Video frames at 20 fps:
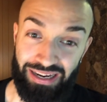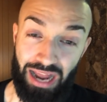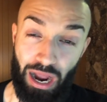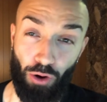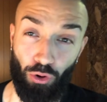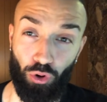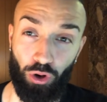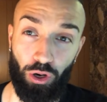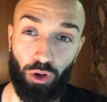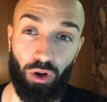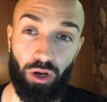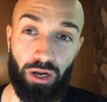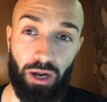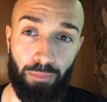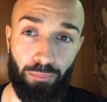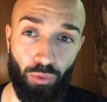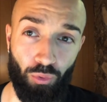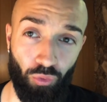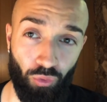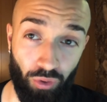Now we're going to go to
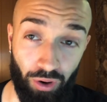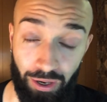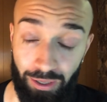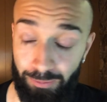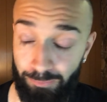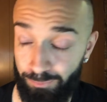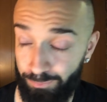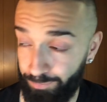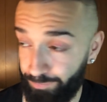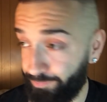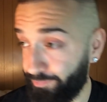number one.